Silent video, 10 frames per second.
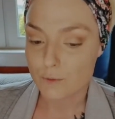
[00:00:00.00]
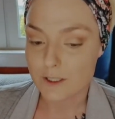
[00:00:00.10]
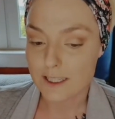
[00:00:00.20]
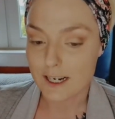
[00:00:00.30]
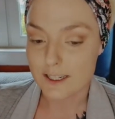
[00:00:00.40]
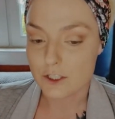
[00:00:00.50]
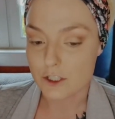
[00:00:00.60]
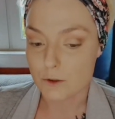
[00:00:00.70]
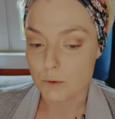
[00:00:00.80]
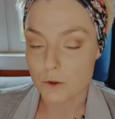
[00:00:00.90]
We
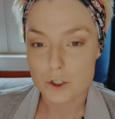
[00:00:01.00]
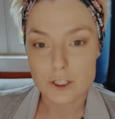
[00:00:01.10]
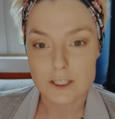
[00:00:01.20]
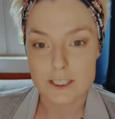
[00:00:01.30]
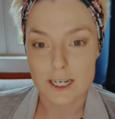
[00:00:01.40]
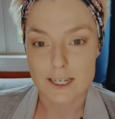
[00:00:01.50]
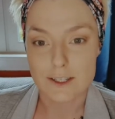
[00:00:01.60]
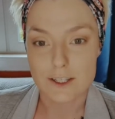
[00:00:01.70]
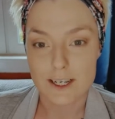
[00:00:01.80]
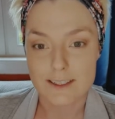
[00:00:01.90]
actually watched the
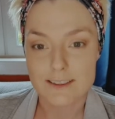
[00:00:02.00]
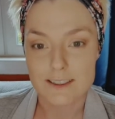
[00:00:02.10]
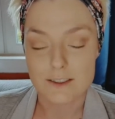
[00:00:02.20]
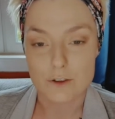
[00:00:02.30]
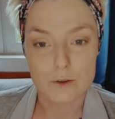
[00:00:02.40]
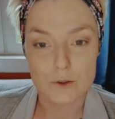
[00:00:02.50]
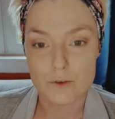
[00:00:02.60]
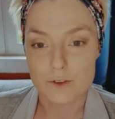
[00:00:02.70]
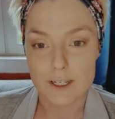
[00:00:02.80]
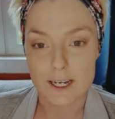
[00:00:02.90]
Tiger King series all
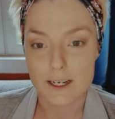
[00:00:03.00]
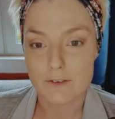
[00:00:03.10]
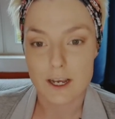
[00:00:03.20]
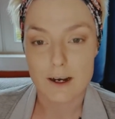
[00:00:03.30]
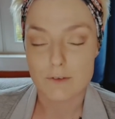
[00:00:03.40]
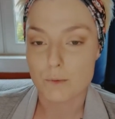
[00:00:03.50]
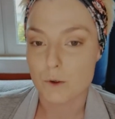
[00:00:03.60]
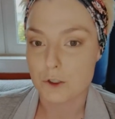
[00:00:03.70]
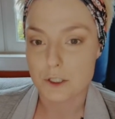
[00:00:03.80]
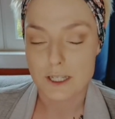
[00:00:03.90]
over again. If you haven't
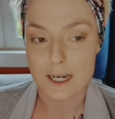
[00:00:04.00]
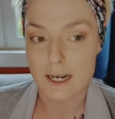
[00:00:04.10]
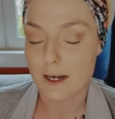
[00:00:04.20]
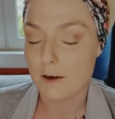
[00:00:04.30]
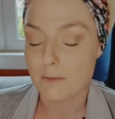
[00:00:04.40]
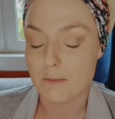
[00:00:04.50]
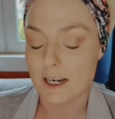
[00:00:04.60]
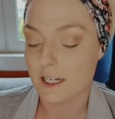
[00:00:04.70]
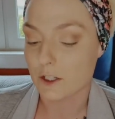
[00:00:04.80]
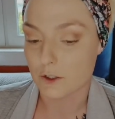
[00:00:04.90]
watched that,
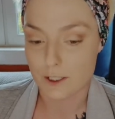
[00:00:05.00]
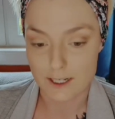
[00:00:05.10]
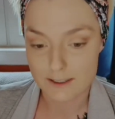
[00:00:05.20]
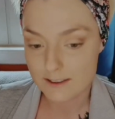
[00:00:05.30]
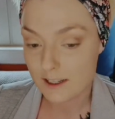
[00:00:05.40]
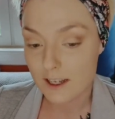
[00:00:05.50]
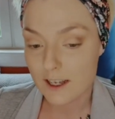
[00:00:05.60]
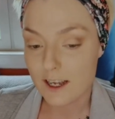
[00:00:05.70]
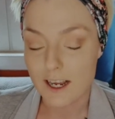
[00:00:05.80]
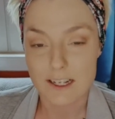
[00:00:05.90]
my goodness,
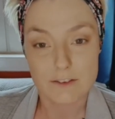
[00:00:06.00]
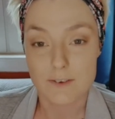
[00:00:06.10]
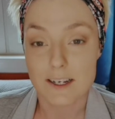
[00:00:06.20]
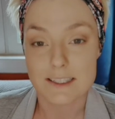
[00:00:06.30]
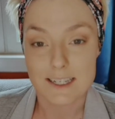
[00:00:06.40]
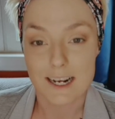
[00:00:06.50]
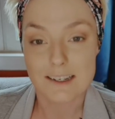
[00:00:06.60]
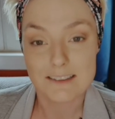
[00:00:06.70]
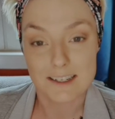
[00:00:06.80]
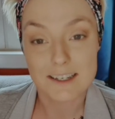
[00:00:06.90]
it's
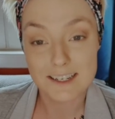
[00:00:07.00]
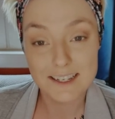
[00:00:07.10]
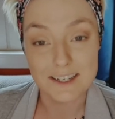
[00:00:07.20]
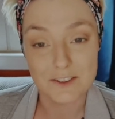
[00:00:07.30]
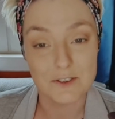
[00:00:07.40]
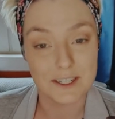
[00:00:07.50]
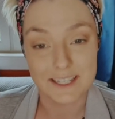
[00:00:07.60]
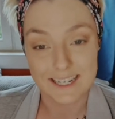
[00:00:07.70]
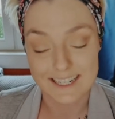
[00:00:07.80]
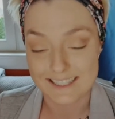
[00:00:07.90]
fantastic. It
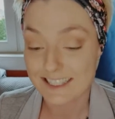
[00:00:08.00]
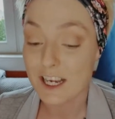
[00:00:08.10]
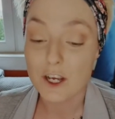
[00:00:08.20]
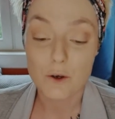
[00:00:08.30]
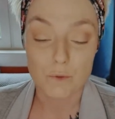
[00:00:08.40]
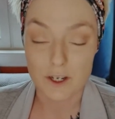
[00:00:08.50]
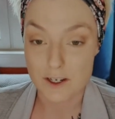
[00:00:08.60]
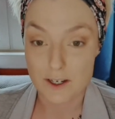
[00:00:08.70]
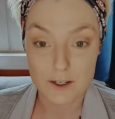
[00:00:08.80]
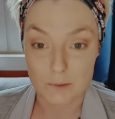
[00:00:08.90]
really is.
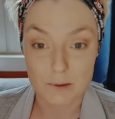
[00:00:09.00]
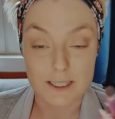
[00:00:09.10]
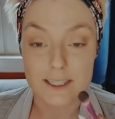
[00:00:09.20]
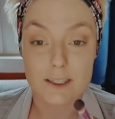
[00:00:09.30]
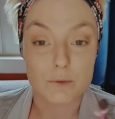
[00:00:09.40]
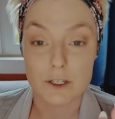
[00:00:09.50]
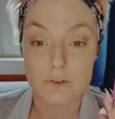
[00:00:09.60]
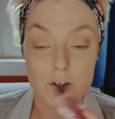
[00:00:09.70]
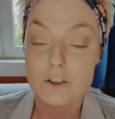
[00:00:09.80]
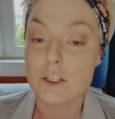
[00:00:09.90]
We completed it when
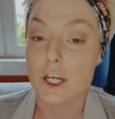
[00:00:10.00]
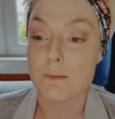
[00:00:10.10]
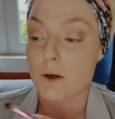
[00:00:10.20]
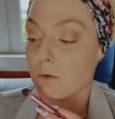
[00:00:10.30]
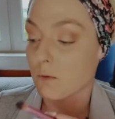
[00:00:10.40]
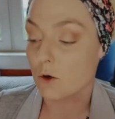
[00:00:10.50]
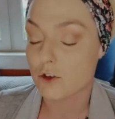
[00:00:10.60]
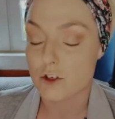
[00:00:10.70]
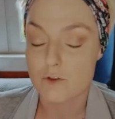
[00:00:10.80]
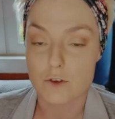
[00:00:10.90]
it first came out. We
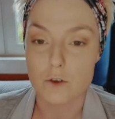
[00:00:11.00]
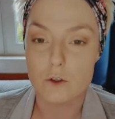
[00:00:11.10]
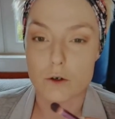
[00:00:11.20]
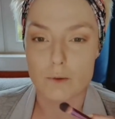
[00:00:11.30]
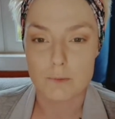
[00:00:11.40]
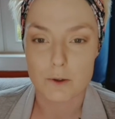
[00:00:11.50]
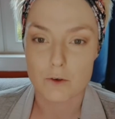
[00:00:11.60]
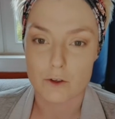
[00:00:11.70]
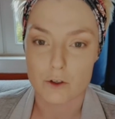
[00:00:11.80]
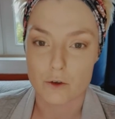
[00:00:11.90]
watched the full lot. When we
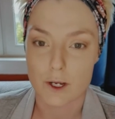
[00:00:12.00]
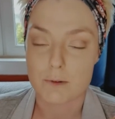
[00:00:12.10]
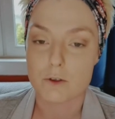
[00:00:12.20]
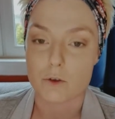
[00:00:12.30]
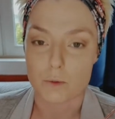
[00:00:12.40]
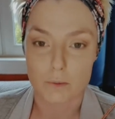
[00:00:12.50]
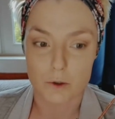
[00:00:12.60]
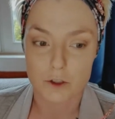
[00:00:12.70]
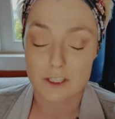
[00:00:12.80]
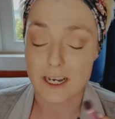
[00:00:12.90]
got the new episode, we
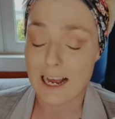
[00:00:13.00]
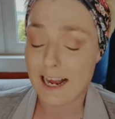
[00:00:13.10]
watched that.